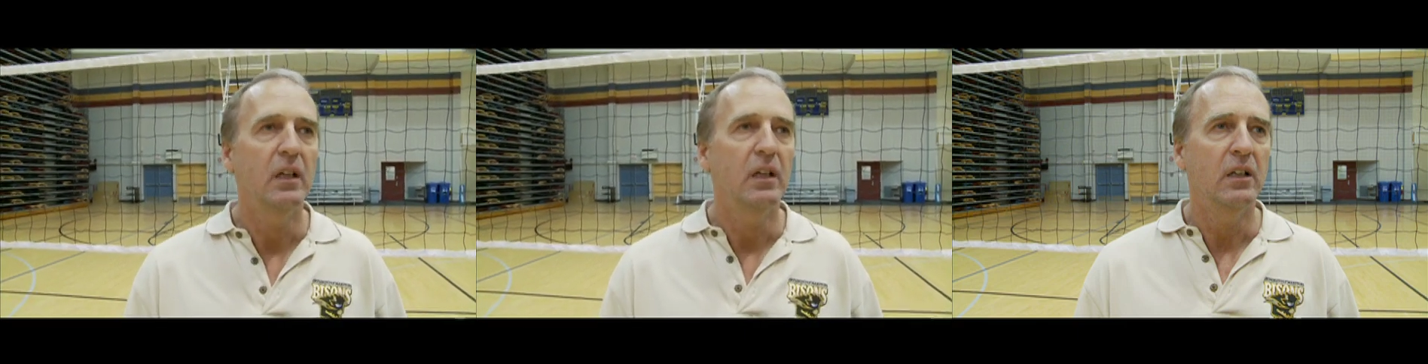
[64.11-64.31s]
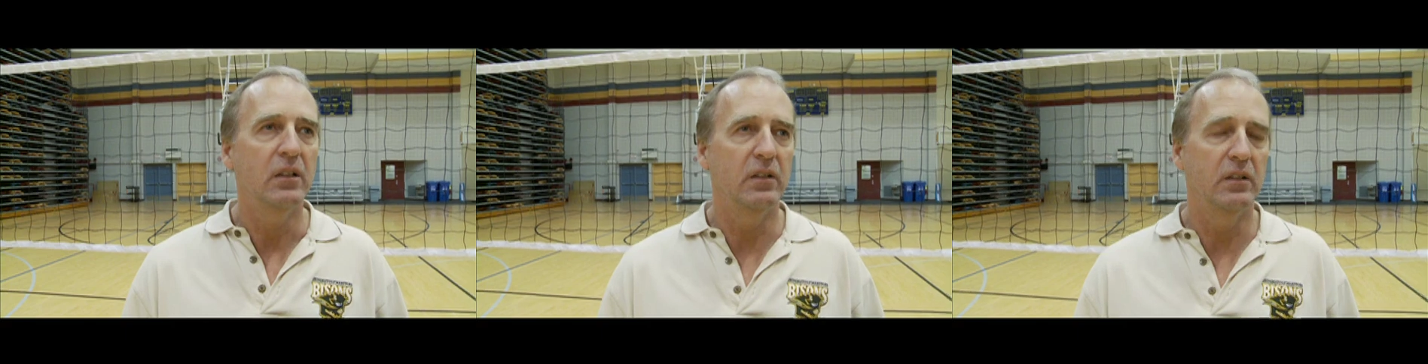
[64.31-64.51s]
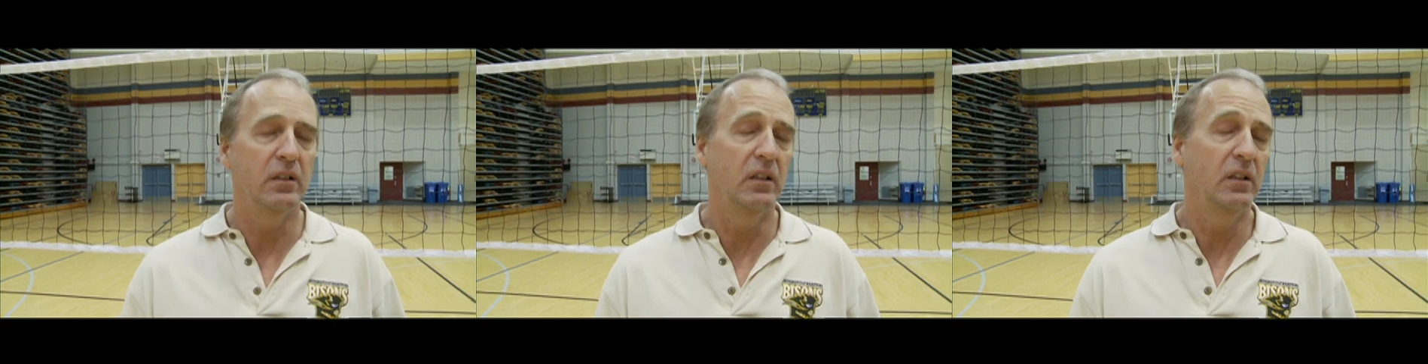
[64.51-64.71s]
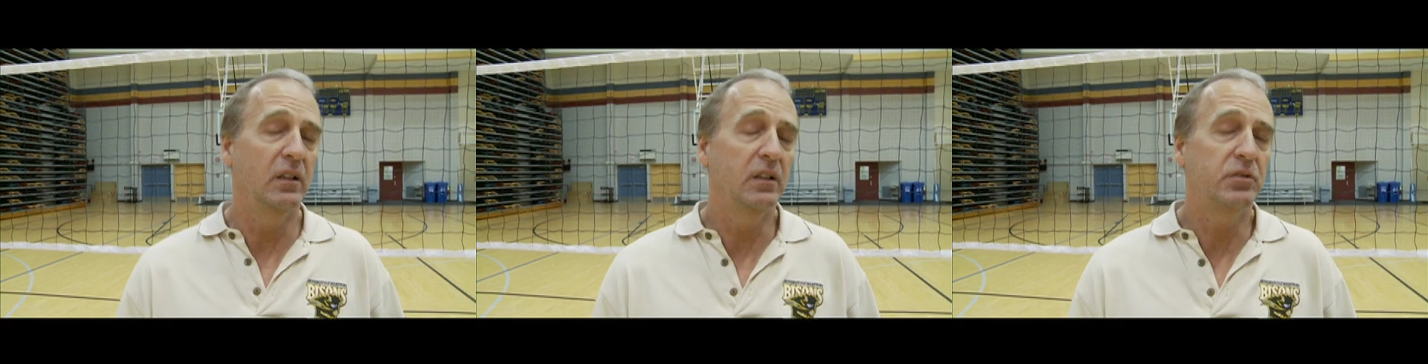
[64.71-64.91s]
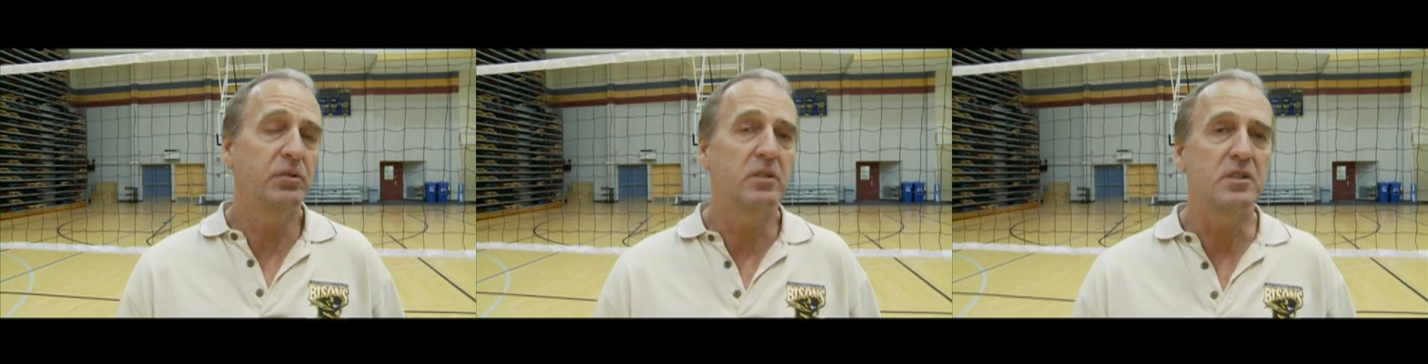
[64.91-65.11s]
her uh,
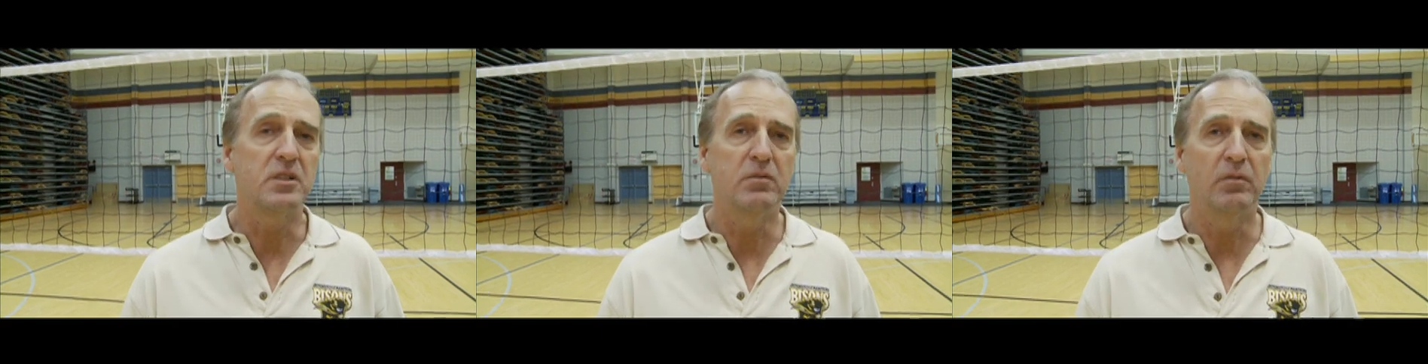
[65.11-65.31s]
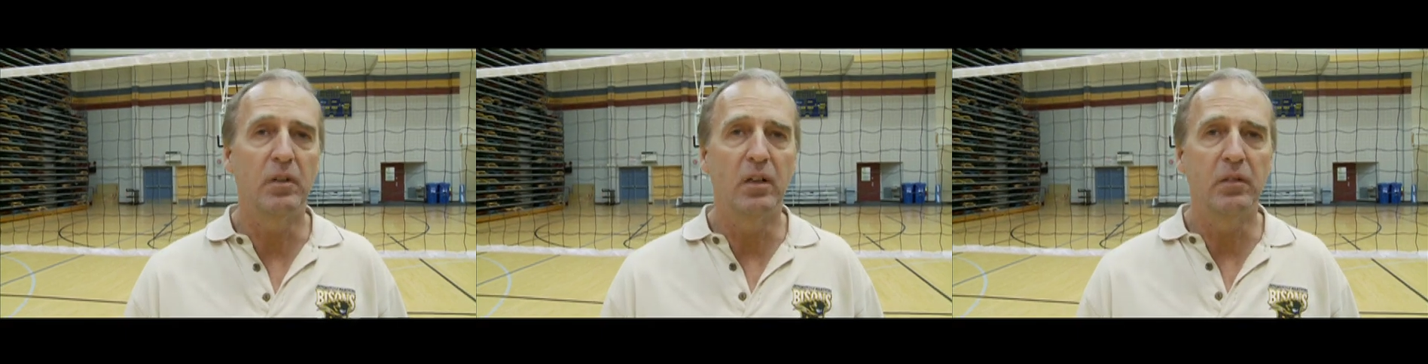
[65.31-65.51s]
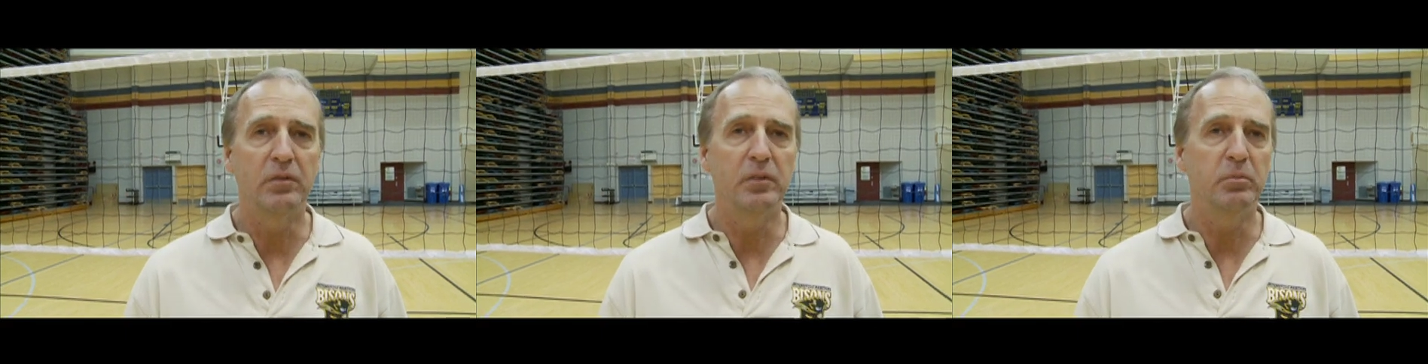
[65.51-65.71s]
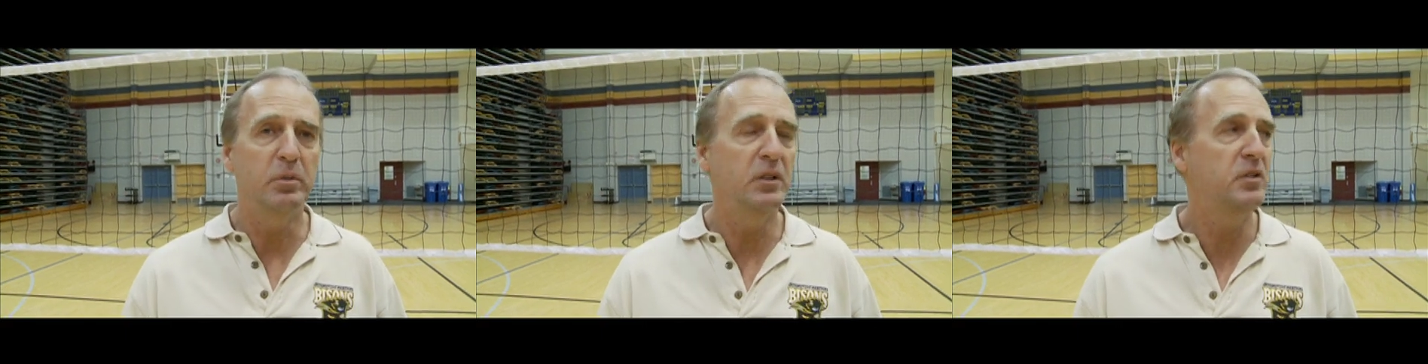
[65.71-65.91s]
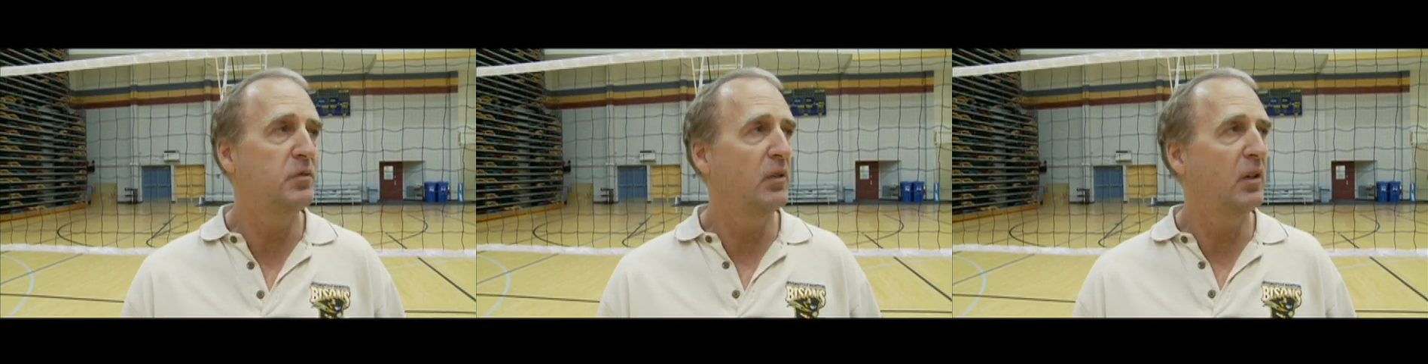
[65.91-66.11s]
interests involved in
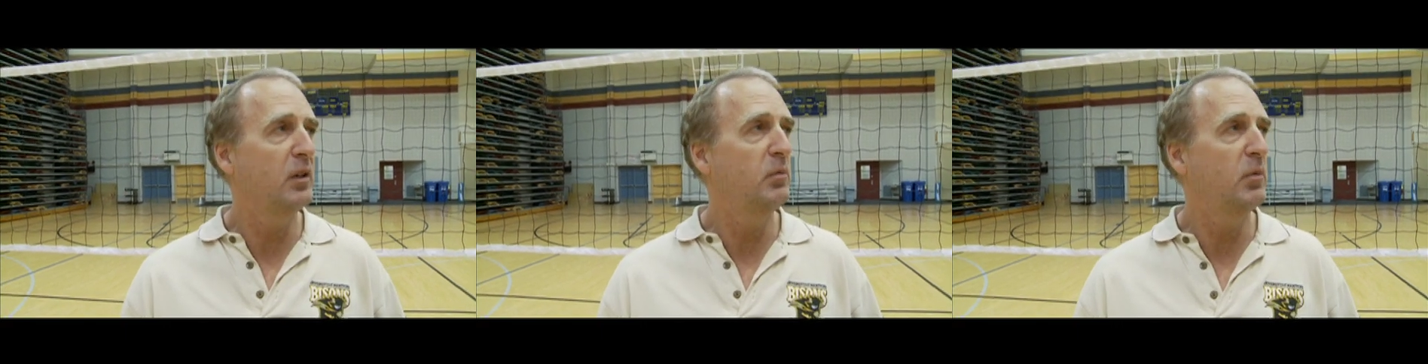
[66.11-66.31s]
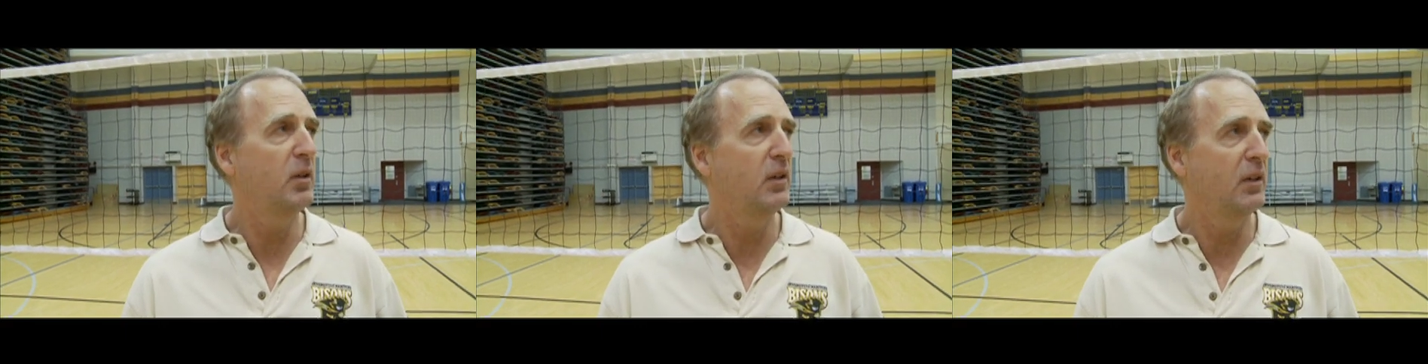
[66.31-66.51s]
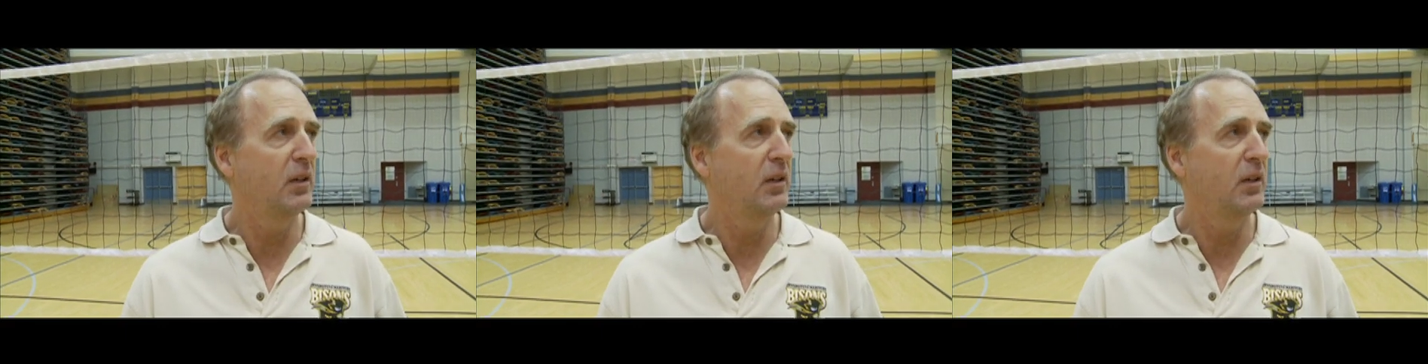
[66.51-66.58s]
beach volleyball